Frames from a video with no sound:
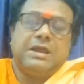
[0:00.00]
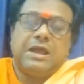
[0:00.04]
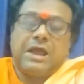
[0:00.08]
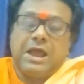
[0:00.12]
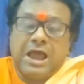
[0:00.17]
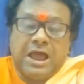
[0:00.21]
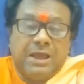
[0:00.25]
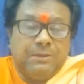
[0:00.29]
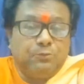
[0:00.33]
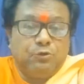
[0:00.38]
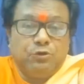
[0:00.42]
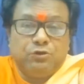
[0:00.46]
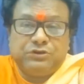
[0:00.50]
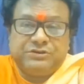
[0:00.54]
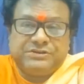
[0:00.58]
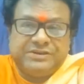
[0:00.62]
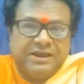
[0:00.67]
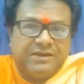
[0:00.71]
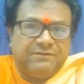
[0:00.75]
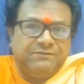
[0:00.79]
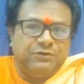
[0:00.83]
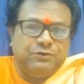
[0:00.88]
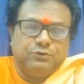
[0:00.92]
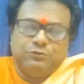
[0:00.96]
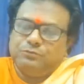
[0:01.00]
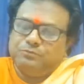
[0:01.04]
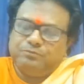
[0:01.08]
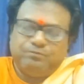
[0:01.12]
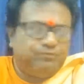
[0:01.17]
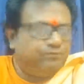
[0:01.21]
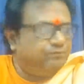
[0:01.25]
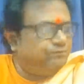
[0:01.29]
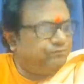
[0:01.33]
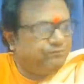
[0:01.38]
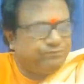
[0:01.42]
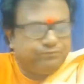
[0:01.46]
I'm going to save you.
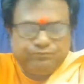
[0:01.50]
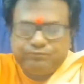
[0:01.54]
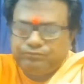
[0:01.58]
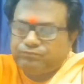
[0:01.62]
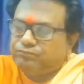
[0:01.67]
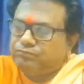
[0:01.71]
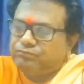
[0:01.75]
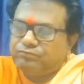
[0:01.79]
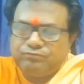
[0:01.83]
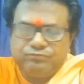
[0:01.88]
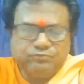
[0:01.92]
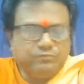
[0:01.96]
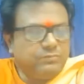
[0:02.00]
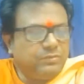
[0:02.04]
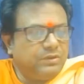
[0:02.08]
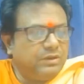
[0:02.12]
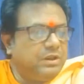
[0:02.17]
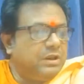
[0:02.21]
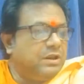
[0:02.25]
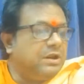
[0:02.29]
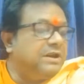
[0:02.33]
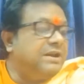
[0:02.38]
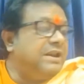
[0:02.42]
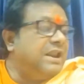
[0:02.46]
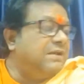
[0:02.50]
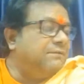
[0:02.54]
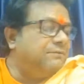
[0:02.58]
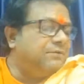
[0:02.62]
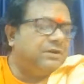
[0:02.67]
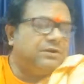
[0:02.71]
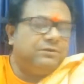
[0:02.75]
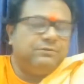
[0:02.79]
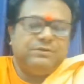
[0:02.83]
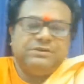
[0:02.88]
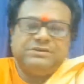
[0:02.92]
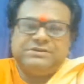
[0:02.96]
Never
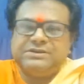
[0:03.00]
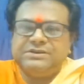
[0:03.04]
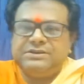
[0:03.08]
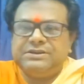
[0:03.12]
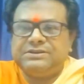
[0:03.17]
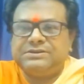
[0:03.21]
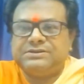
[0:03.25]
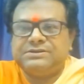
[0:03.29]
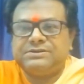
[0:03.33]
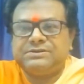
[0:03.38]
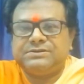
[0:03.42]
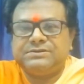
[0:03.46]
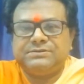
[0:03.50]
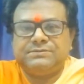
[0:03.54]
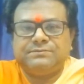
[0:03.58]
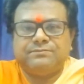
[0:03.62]
you will see this.